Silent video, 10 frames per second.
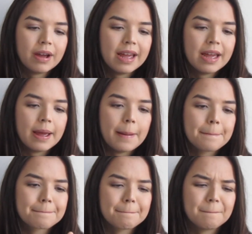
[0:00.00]
hair.
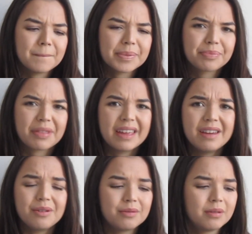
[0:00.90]

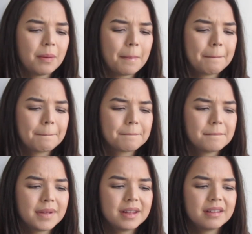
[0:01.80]
Ew.
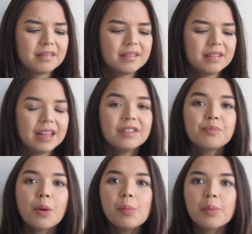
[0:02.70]
That's the
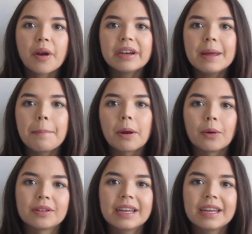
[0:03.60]
problem with wearing lip gloss,